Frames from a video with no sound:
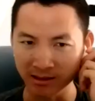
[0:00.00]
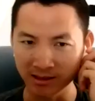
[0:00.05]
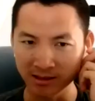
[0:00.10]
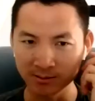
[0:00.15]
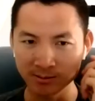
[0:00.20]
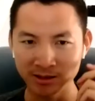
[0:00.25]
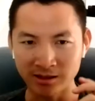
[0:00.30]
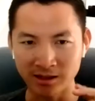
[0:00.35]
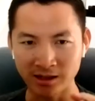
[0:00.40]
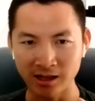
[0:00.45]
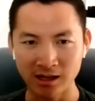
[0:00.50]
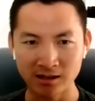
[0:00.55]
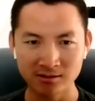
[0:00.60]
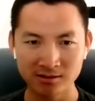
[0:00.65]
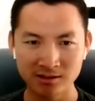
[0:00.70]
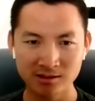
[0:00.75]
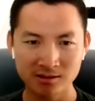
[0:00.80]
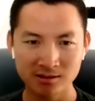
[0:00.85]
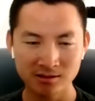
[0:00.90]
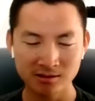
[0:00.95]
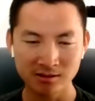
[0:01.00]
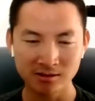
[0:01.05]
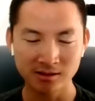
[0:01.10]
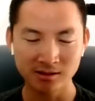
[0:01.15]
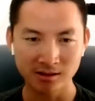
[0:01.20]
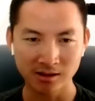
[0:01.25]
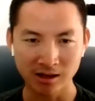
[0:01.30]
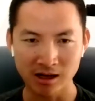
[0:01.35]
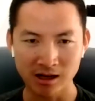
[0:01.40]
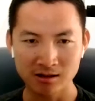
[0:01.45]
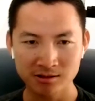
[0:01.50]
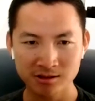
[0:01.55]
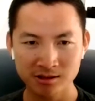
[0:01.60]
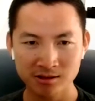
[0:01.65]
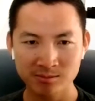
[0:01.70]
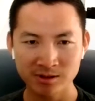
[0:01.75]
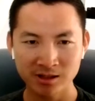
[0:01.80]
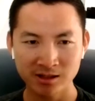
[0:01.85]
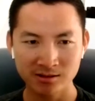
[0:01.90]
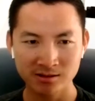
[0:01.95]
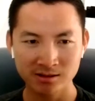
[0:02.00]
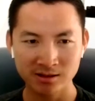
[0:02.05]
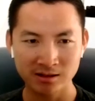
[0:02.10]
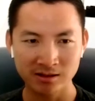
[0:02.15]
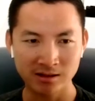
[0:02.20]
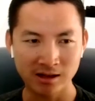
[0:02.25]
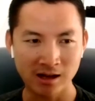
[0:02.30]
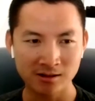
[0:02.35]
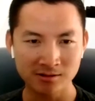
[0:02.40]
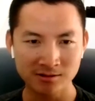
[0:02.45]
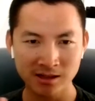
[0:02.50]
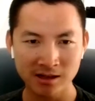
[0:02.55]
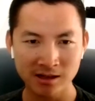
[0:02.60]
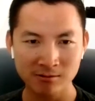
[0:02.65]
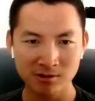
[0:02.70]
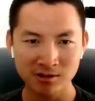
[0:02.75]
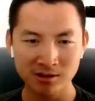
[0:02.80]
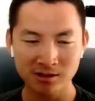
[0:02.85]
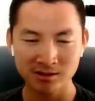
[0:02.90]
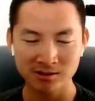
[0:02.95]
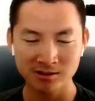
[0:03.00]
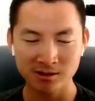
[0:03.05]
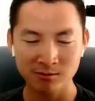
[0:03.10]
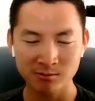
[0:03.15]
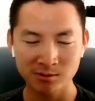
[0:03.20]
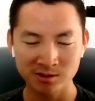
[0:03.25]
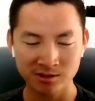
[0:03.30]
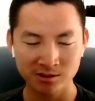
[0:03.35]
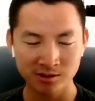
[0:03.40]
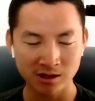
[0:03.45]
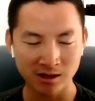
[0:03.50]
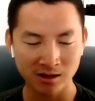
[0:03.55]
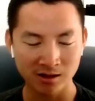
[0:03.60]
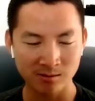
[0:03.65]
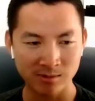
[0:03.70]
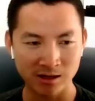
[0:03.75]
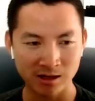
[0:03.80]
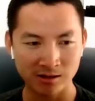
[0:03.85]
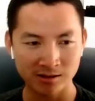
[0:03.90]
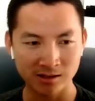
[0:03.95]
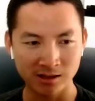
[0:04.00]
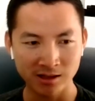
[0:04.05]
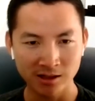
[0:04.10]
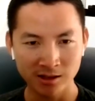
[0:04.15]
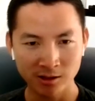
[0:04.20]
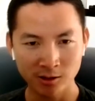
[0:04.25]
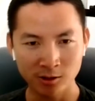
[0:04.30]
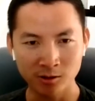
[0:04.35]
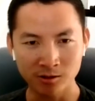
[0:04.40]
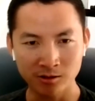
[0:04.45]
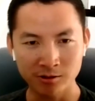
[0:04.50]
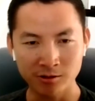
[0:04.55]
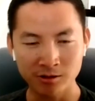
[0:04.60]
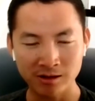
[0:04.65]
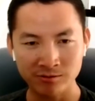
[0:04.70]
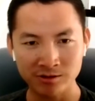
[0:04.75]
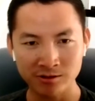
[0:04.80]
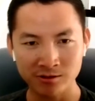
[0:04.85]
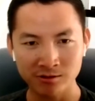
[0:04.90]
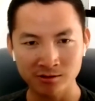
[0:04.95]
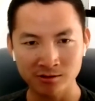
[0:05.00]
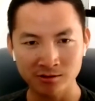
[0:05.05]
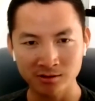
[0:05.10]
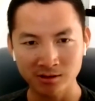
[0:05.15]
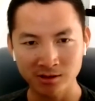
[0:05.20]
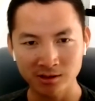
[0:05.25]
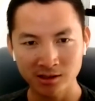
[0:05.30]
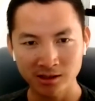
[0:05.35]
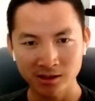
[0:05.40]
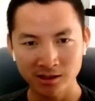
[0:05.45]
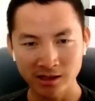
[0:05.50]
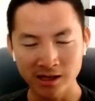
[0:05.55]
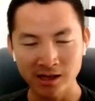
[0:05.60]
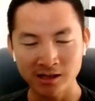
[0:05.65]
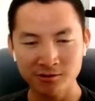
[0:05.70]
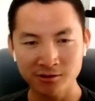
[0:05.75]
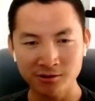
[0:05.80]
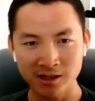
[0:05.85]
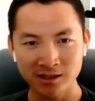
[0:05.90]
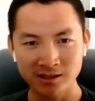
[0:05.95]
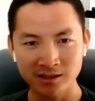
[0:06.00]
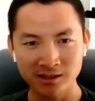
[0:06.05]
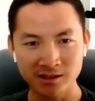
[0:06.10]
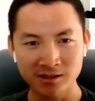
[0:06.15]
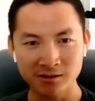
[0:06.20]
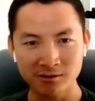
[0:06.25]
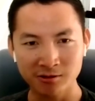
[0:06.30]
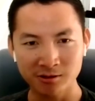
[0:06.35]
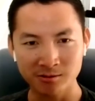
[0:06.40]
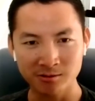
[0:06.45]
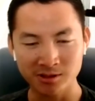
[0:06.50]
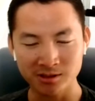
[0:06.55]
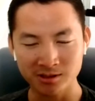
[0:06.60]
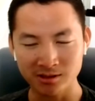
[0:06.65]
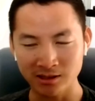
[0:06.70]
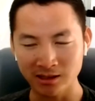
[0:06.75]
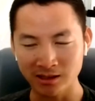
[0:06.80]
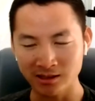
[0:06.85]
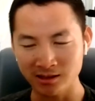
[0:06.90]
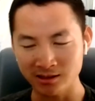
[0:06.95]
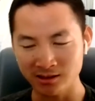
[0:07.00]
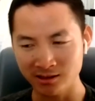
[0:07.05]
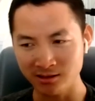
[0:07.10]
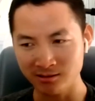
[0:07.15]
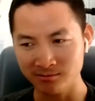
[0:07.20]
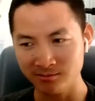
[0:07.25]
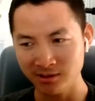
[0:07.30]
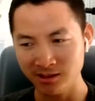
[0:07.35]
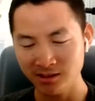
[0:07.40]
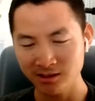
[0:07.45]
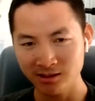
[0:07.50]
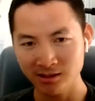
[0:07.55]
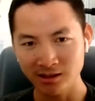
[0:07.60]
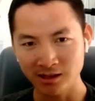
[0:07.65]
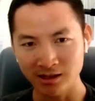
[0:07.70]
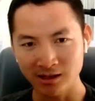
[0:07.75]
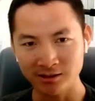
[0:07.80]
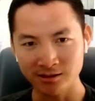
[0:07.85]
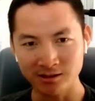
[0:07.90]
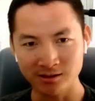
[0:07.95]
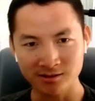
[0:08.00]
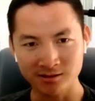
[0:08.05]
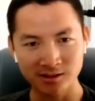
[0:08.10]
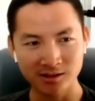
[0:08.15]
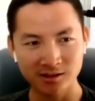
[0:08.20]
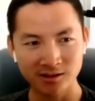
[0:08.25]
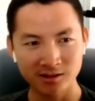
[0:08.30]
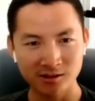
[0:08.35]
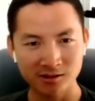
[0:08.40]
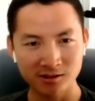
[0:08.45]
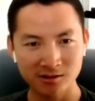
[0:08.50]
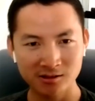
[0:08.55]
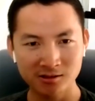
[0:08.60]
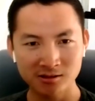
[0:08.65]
little bit counter culture, because outside world is always talking about, oh, you have to end-to-end encrypt, like I don't know, Signal.